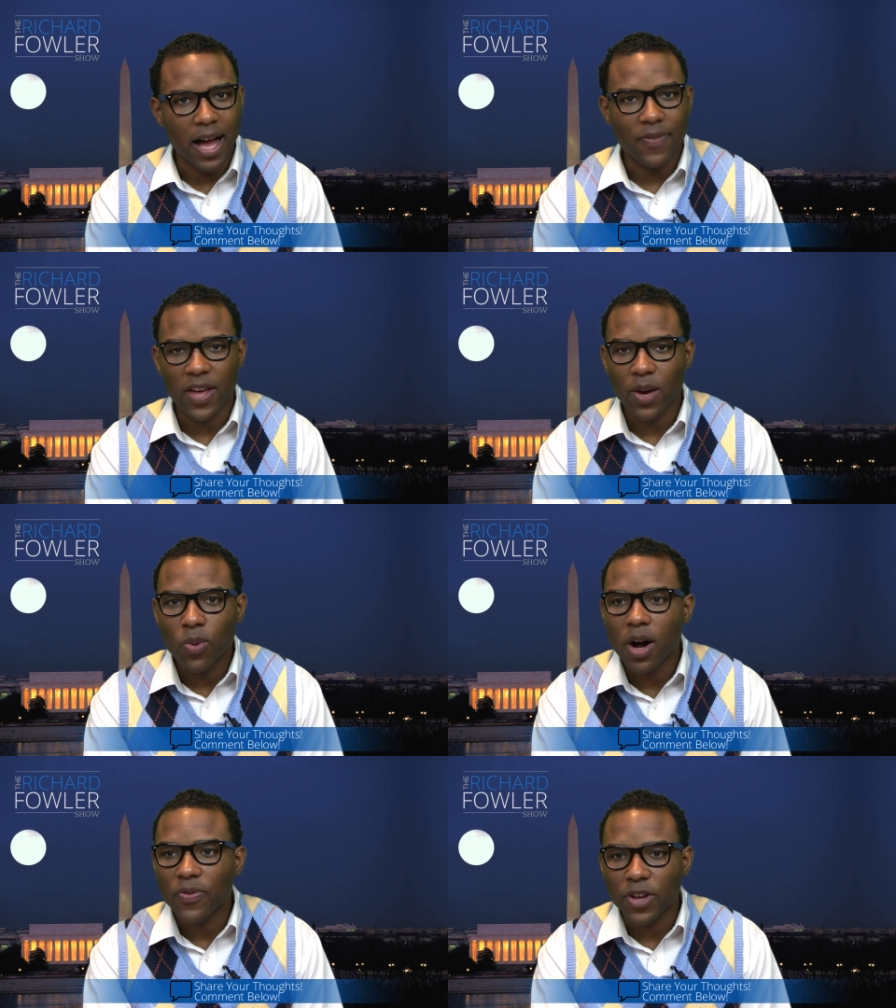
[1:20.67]
And they
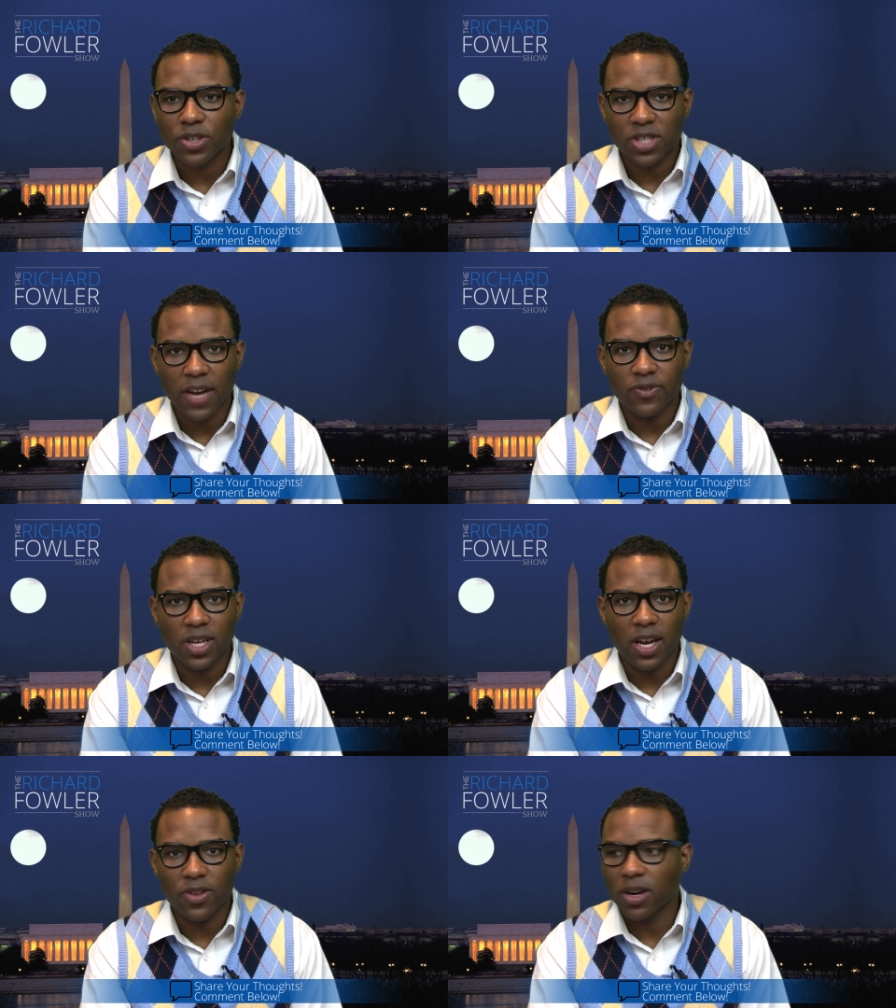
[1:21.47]
want their
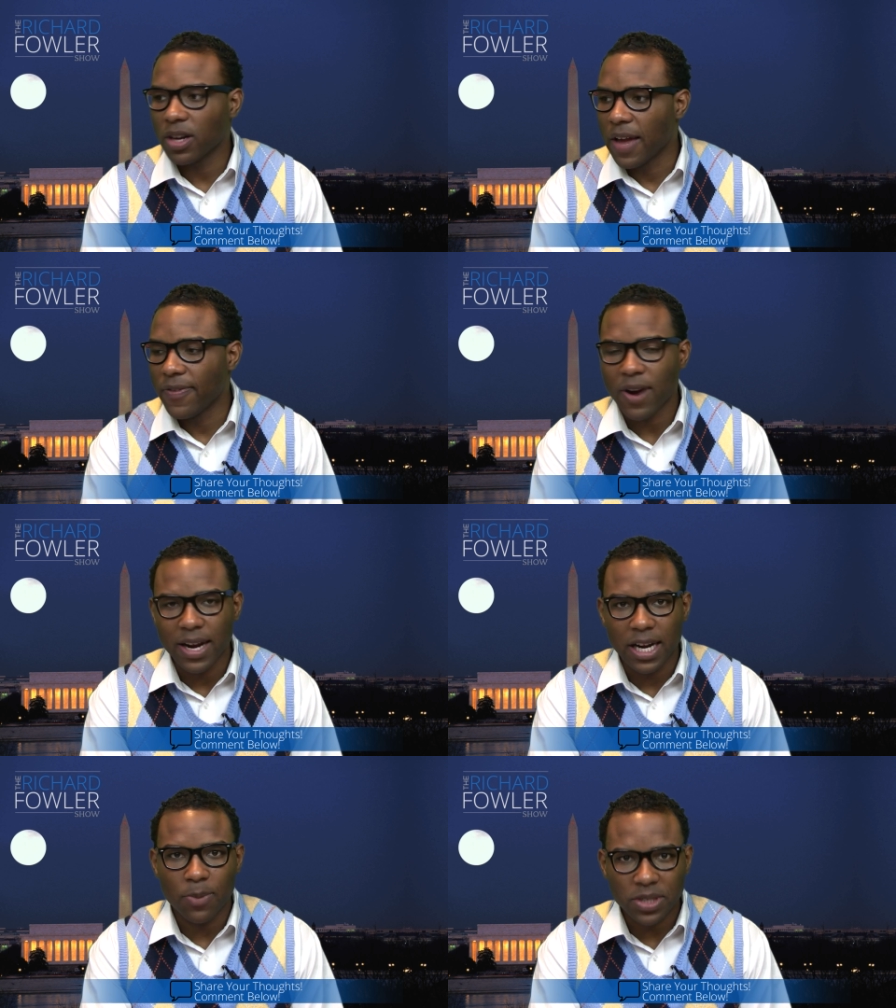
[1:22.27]
safety and their
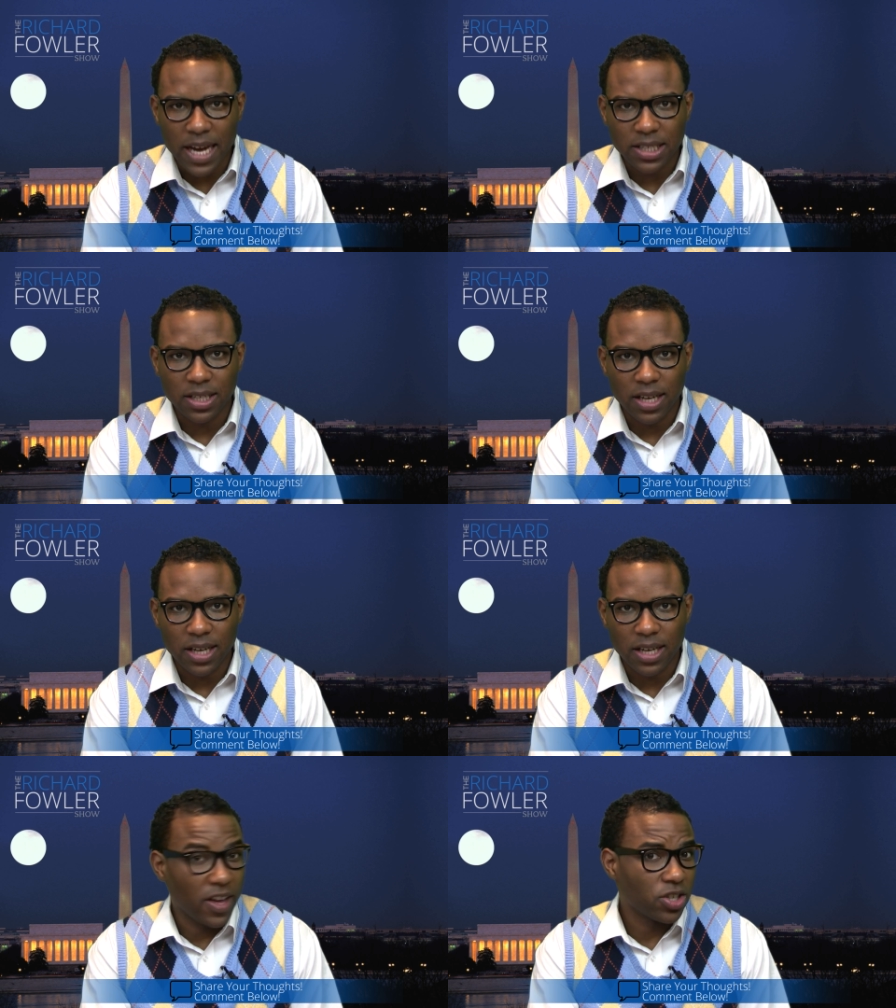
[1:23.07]
identity protected,
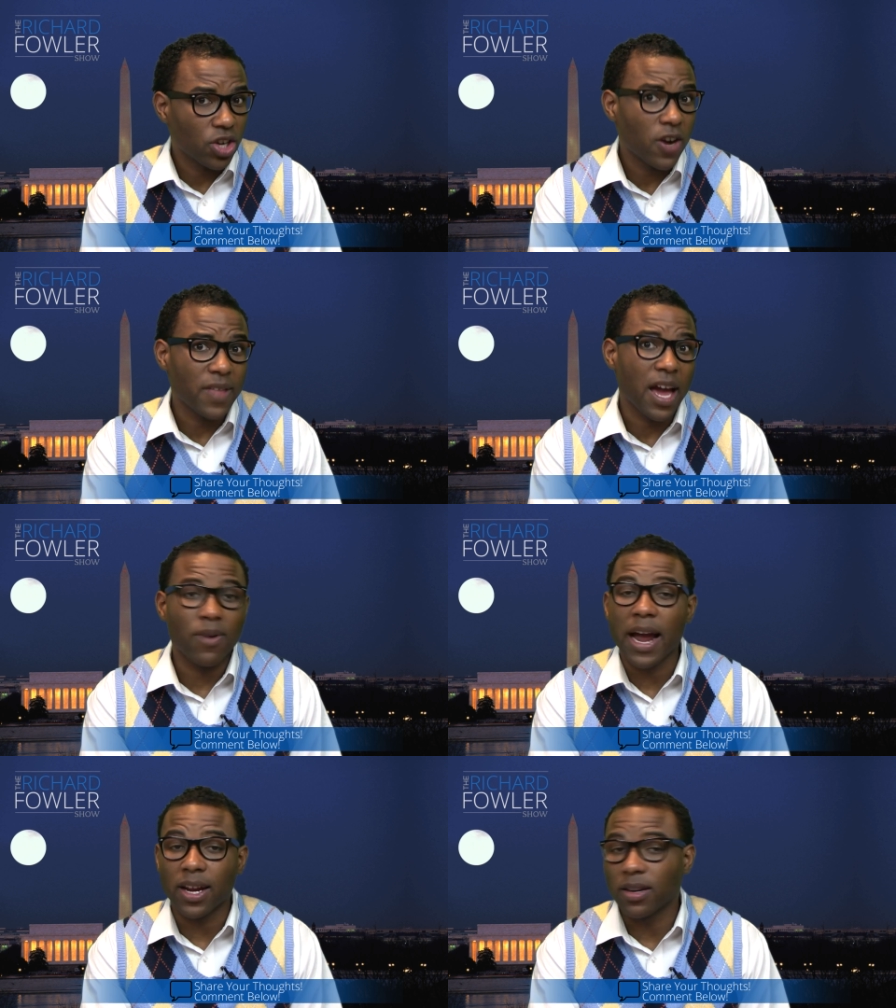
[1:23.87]
and they deserve that
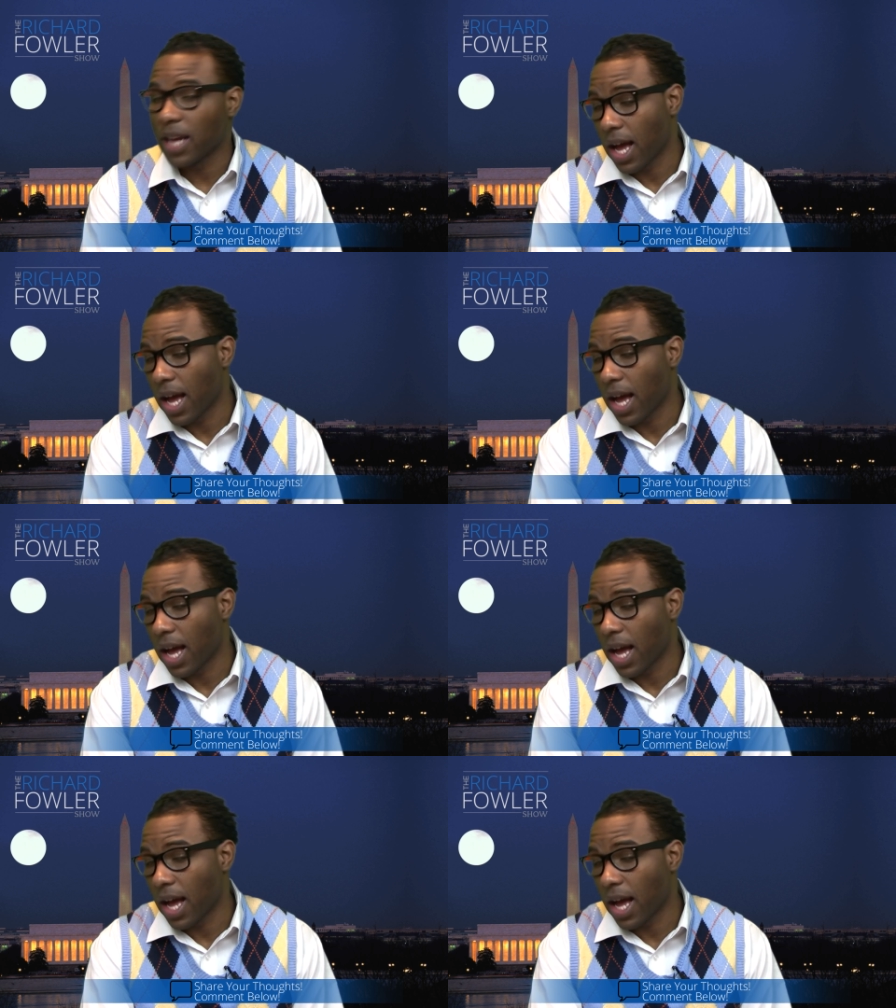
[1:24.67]
right.